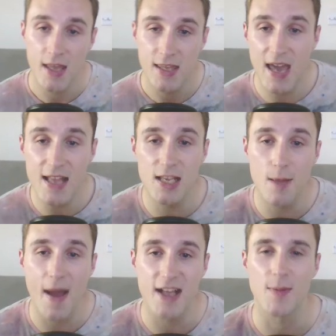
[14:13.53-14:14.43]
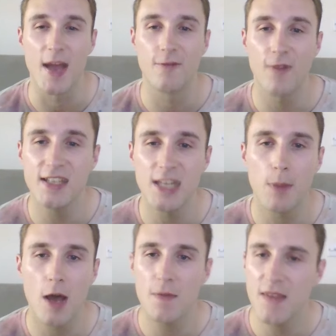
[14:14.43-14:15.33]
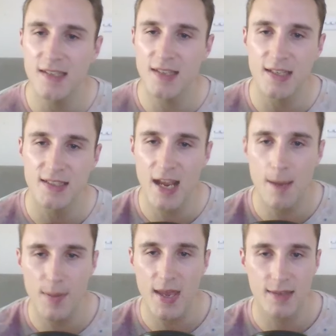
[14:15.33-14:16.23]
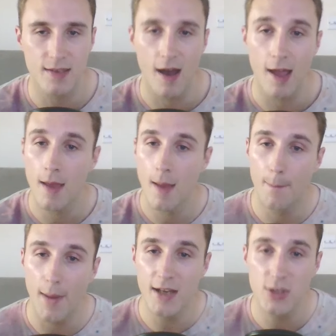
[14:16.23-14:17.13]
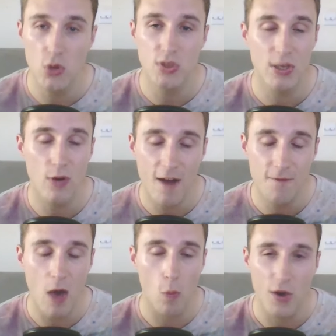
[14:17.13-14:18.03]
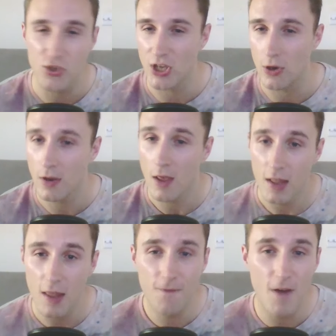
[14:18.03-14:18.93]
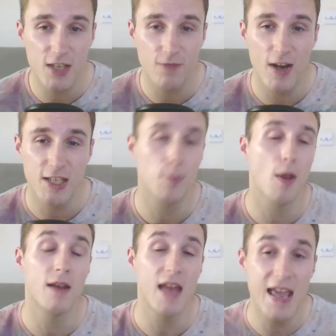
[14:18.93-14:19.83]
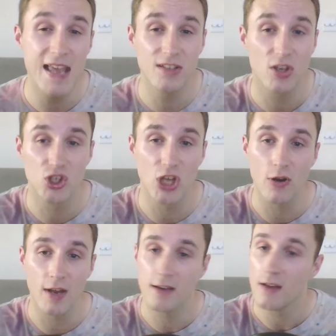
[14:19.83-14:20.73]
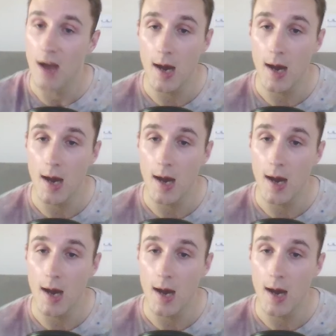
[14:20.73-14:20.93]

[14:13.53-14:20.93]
get to the back-to-back Frenzy Plant. This is a CMP tie, but I do still have that 1 shield. The first Frenzy Plant is shielded.